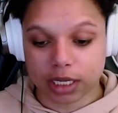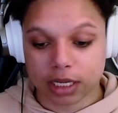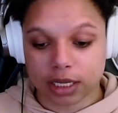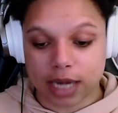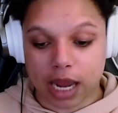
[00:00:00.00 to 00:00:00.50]

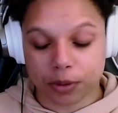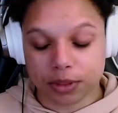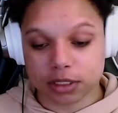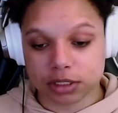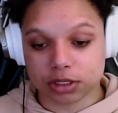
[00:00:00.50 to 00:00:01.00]
Now
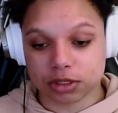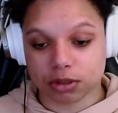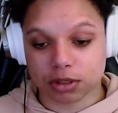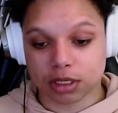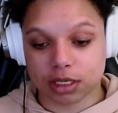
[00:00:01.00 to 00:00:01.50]

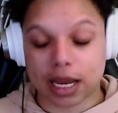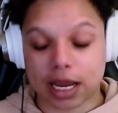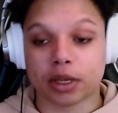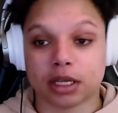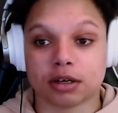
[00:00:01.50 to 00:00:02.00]

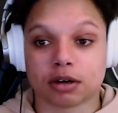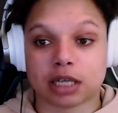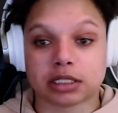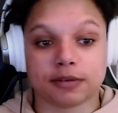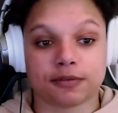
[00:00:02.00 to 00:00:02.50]
in
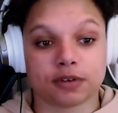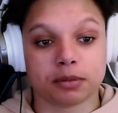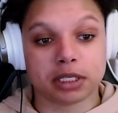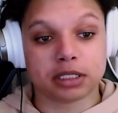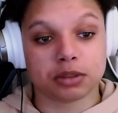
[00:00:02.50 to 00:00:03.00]
Horizon
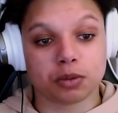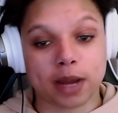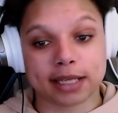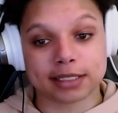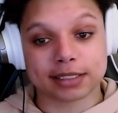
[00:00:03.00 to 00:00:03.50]
Forbidden
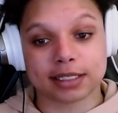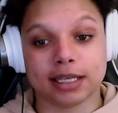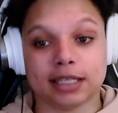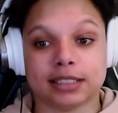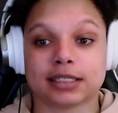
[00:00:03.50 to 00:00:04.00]
West,
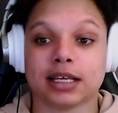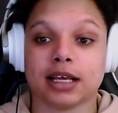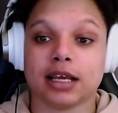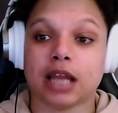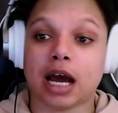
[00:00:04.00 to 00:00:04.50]
it's
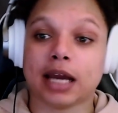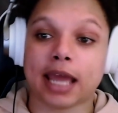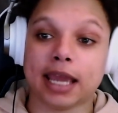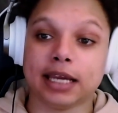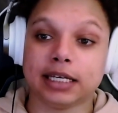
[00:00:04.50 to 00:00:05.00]
not
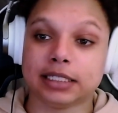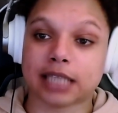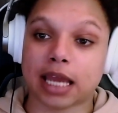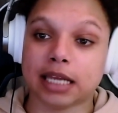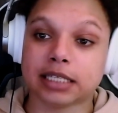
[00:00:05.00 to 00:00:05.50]
Hades.
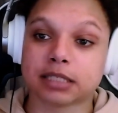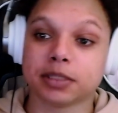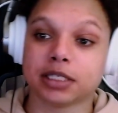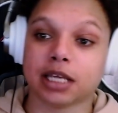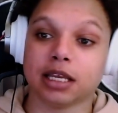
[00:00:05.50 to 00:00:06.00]
Hades has
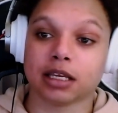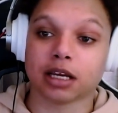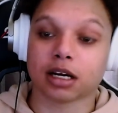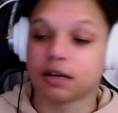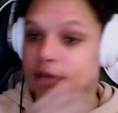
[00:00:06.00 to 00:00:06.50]
been taken
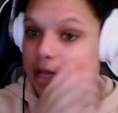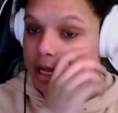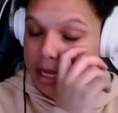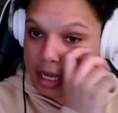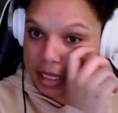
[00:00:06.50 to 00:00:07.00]
care of.
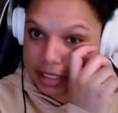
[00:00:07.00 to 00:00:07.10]
It's